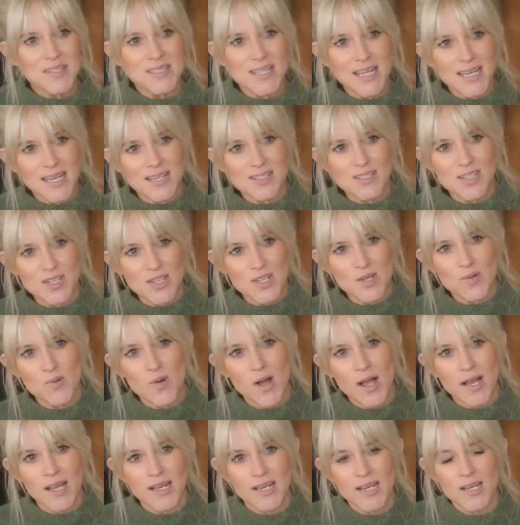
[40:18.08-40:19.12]
it's like i see you
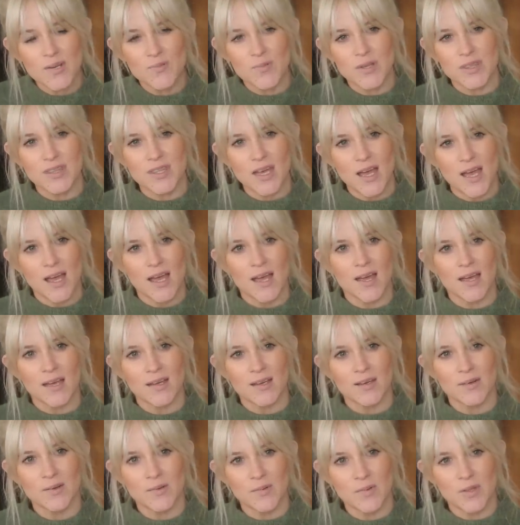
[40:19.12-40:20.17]
walking in with uh
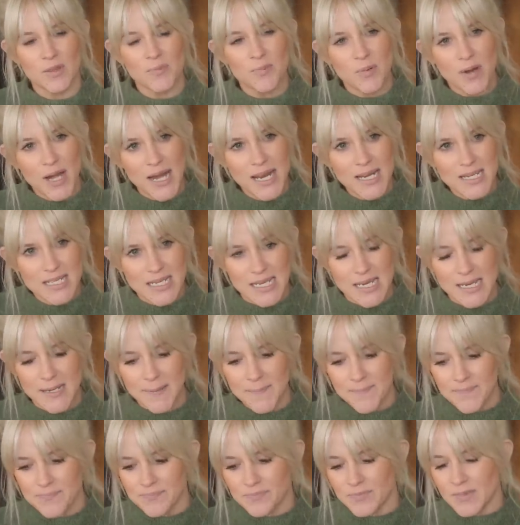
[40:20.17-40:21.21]
with
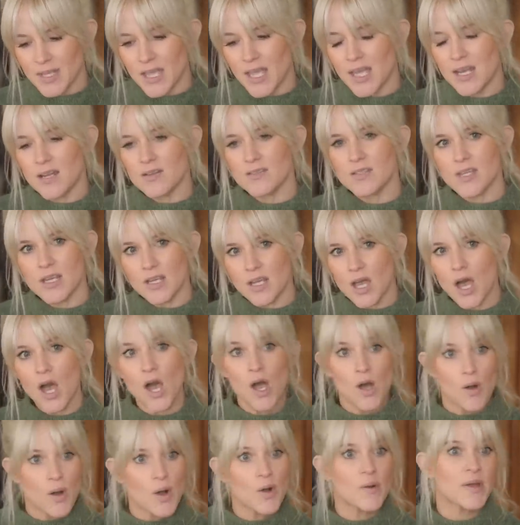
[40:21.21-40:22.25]
Brandi. And I was like,
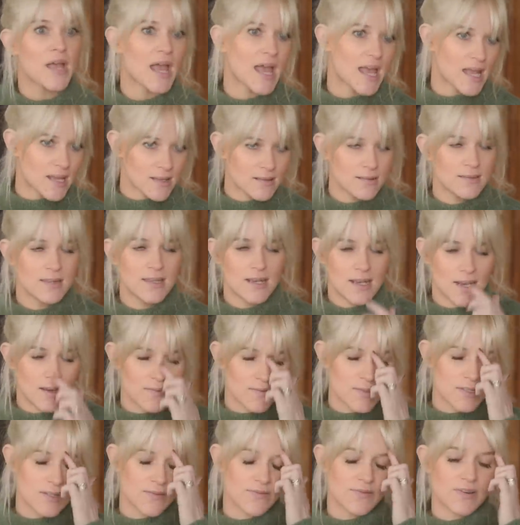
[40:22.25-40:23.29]
oh, okay. Then
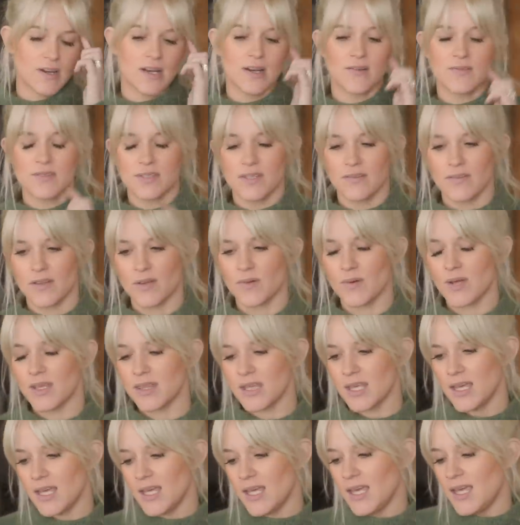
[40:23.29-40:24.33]
that was the friend I was living
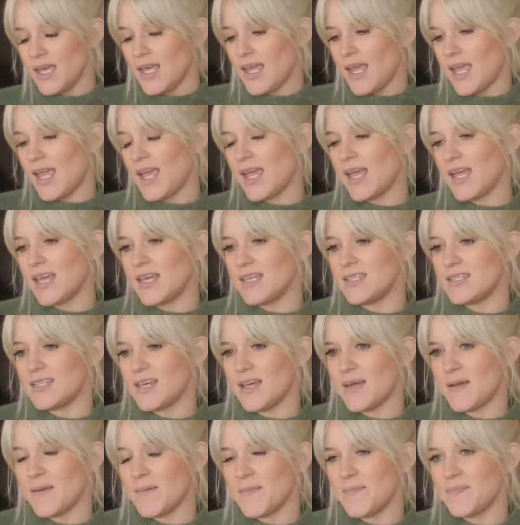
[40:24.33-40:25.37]
with. And
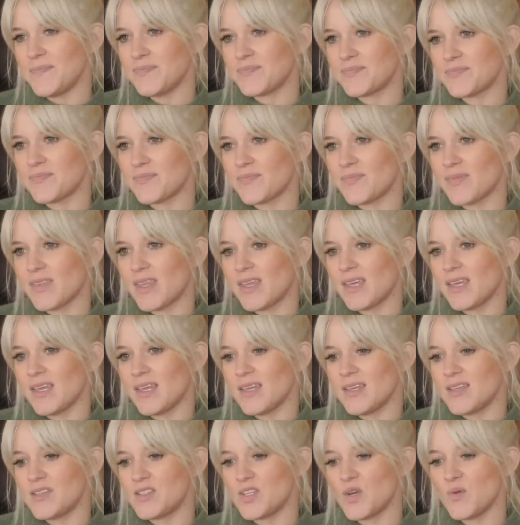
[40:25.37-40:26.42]
um,
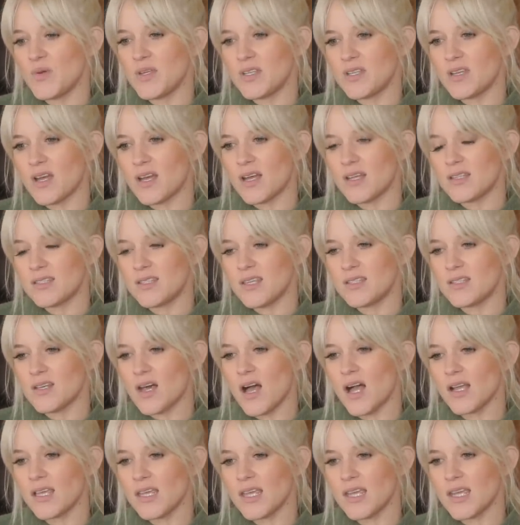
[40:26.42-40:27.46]
so we got to
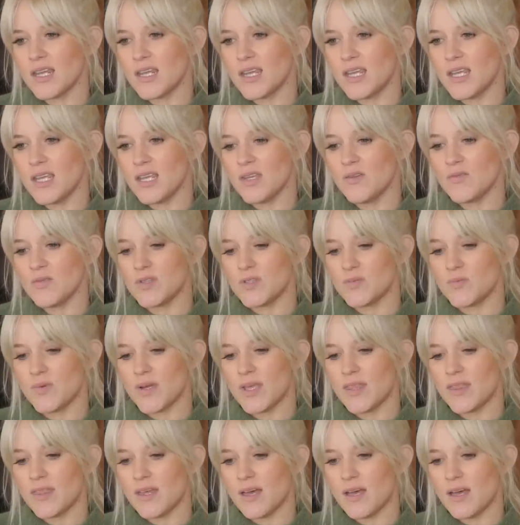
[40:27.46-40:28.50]
talking, and he was
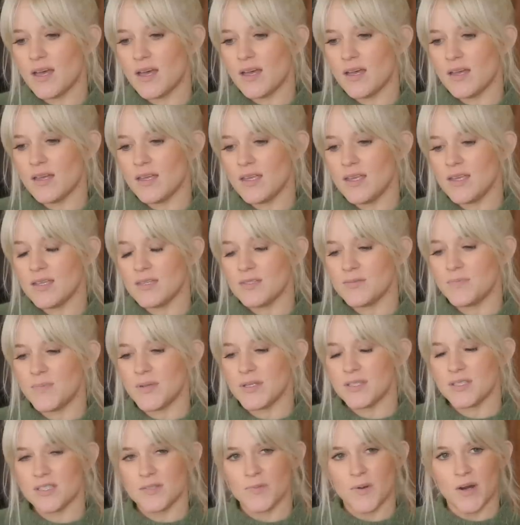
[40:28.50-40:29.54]
with uh, his
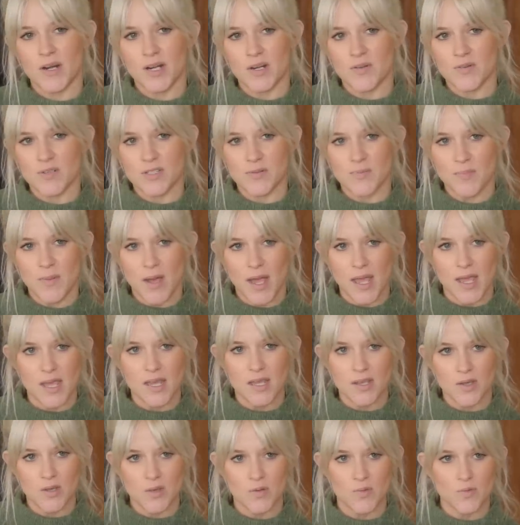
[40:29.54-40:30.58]
business partner was
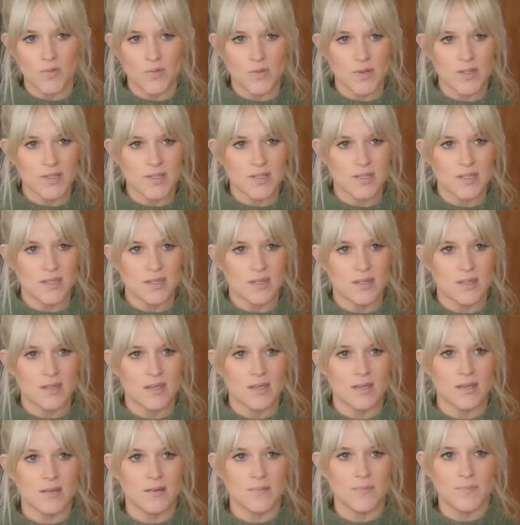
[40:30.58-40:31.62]
Mike, who is
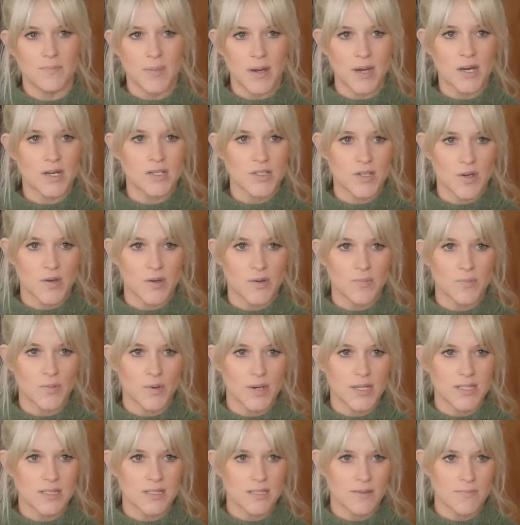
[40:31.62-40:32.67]
the baritone in
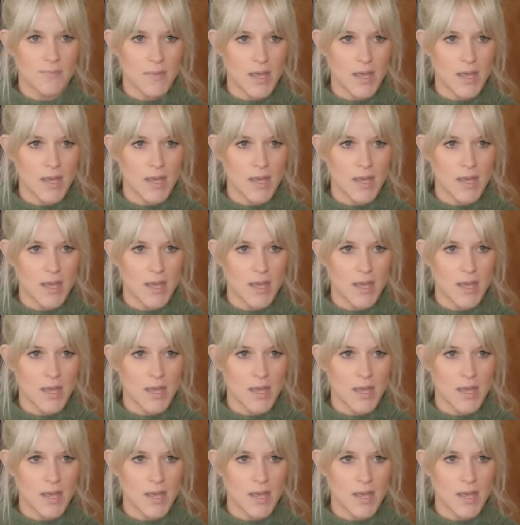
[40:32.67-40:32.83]
Boyz II